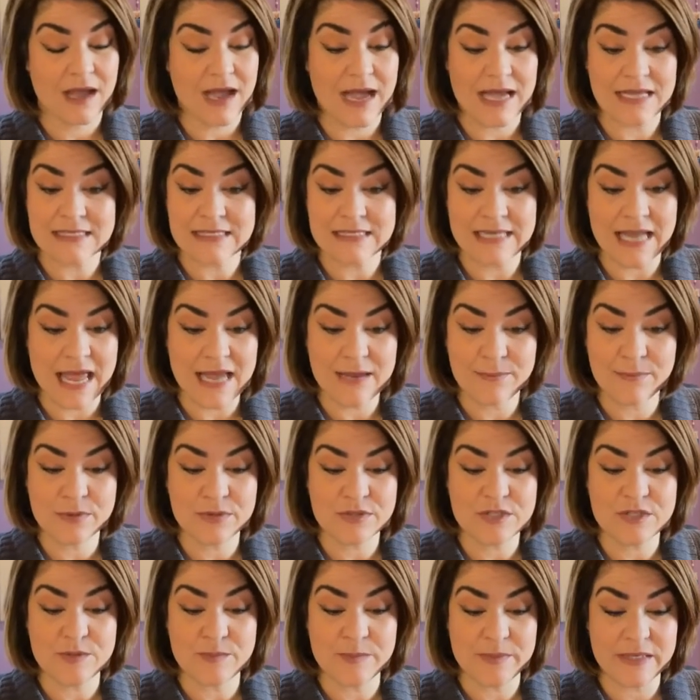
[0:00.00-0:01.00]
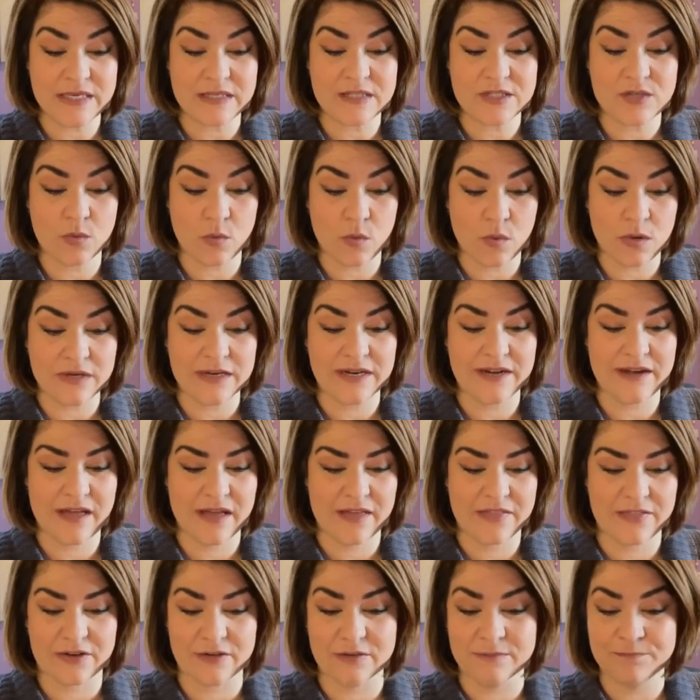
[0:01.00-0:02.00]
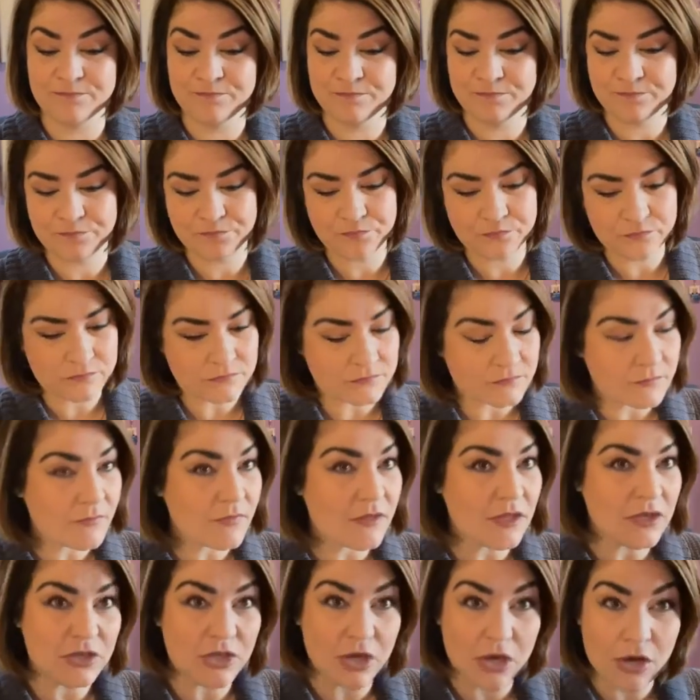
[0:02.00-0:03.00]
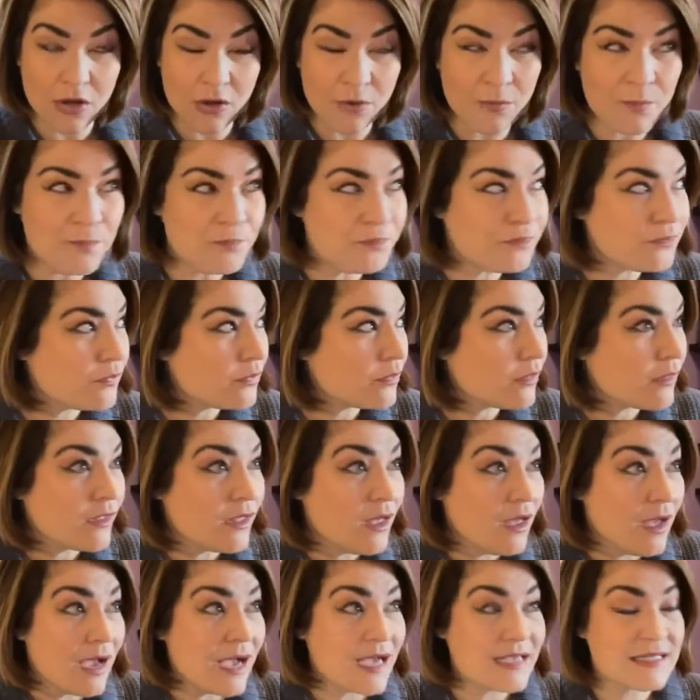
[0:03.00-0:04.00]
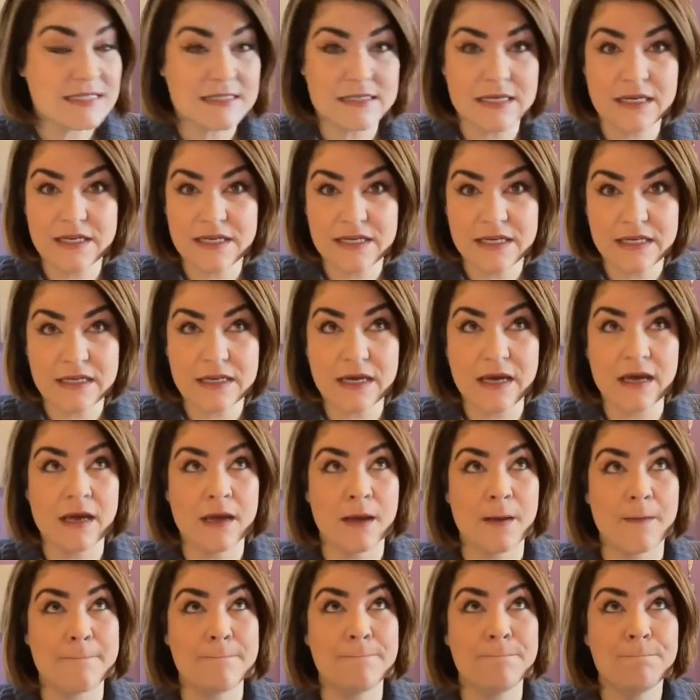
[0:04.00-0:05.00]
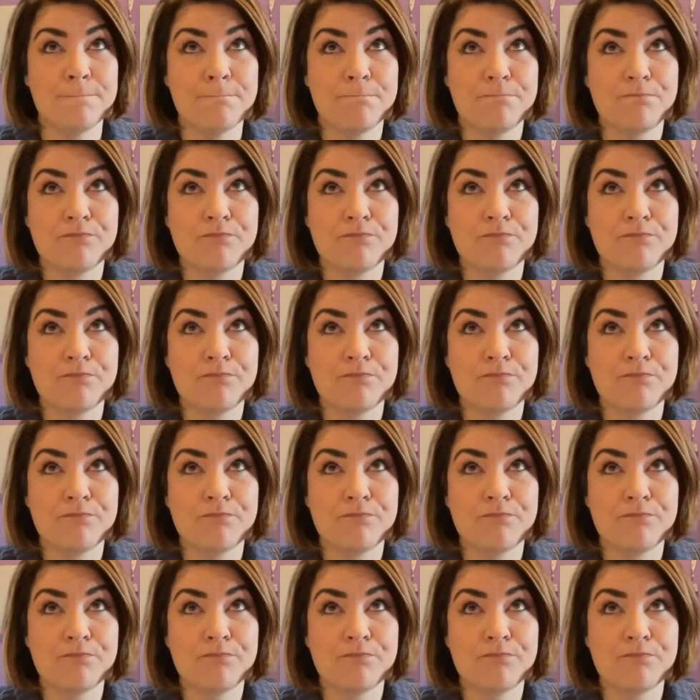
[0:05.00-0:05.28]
as neighbors speak to one another. Y'all, I studied um,